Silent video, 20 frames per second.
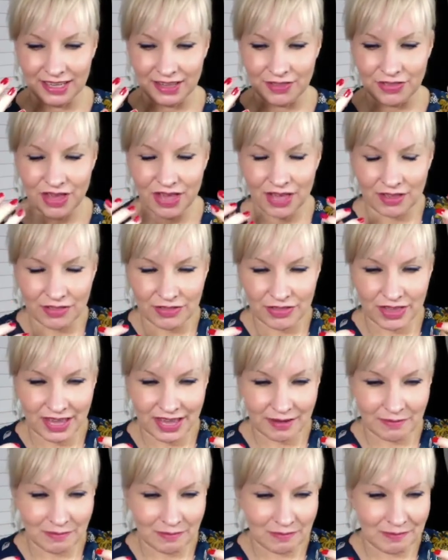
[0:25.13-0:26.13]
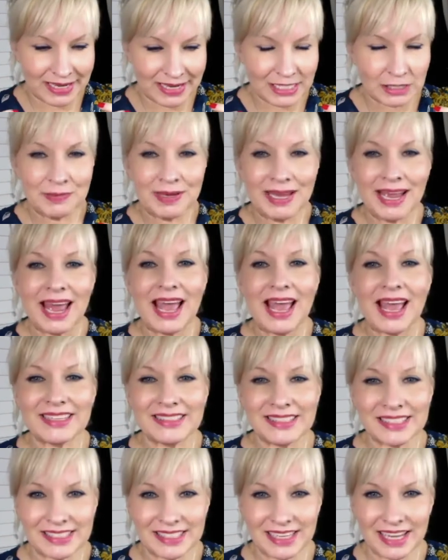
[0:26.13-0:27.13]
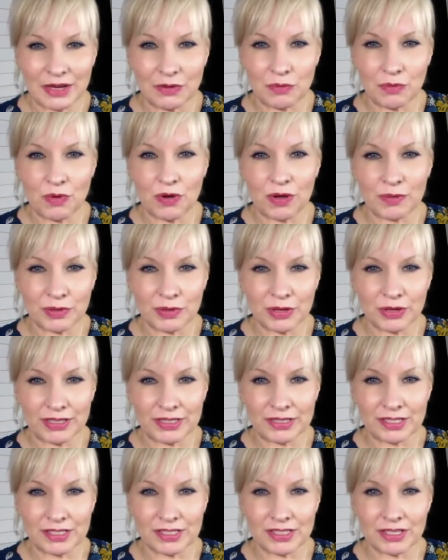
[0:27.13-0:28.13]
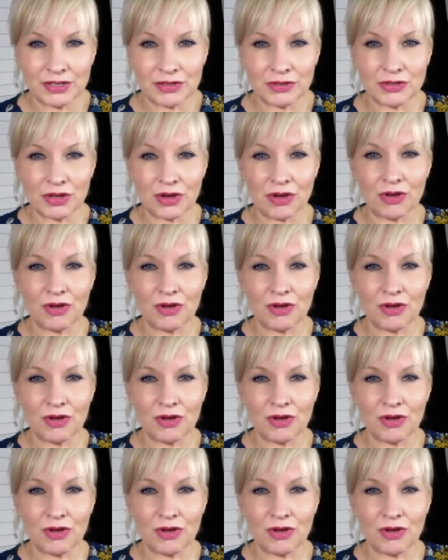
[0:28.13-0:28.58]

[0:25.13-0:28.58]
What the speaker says: that makes me hesitate what I'm going to do,